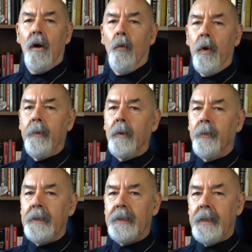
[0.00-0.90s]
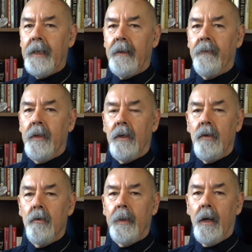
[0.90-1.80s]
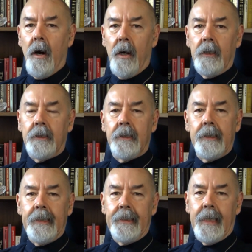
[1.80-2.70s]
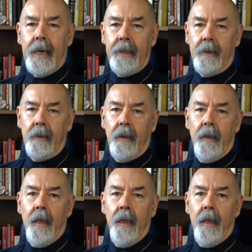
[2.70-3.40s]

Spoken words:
We will receive the human heart's desire,